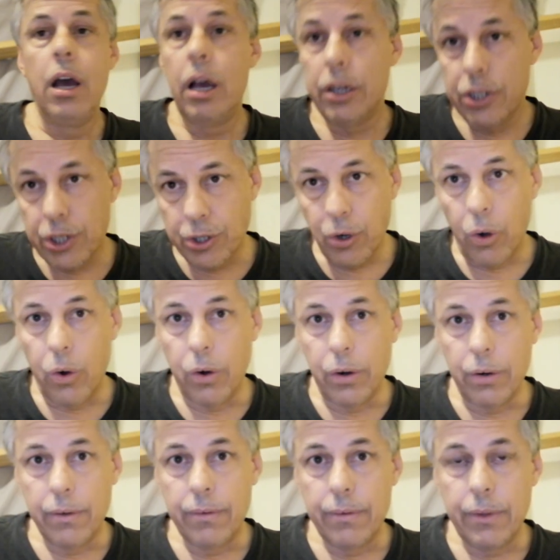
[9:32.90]

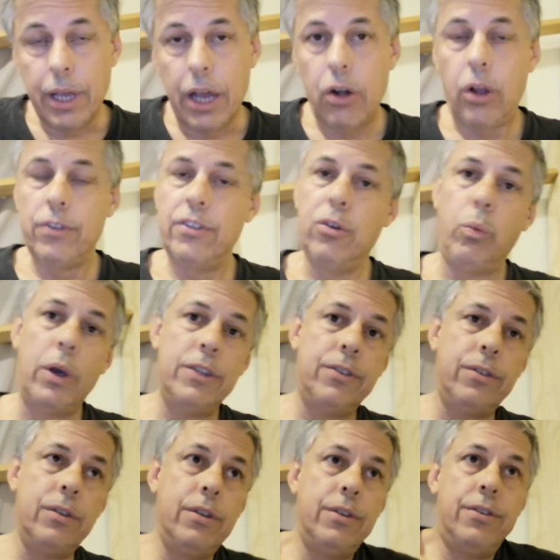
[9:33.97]
sure, and lots of
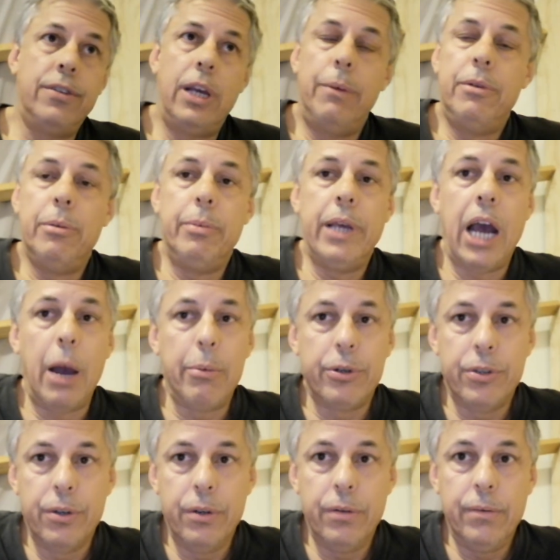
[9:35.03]
Westerners seem to be able
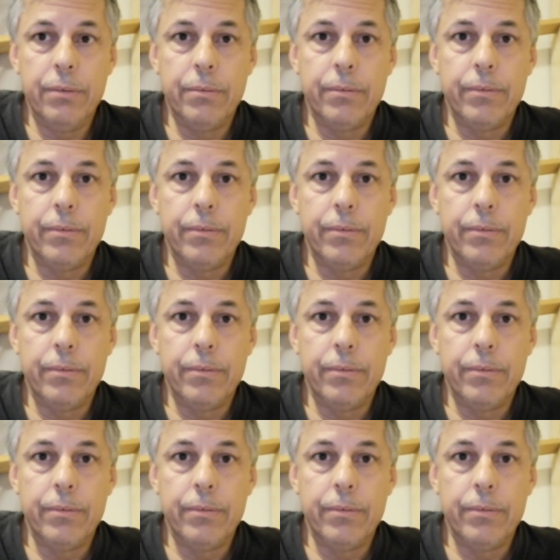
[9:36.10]
to.